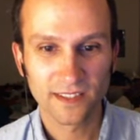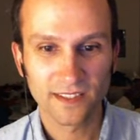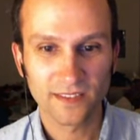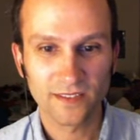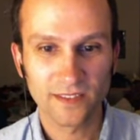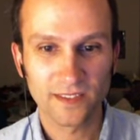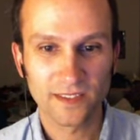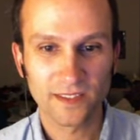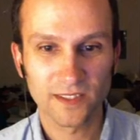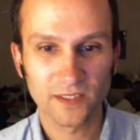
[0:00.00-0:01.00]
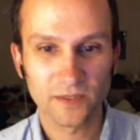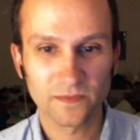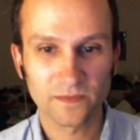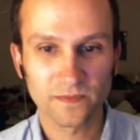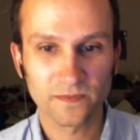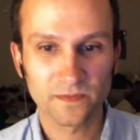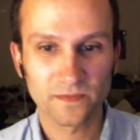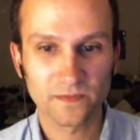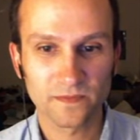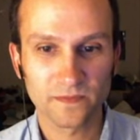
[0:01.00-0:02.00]

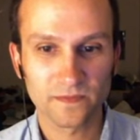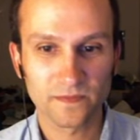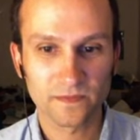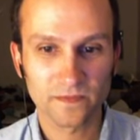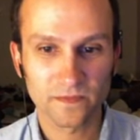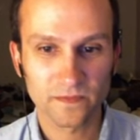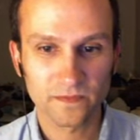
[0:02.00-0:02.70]
(not speaking)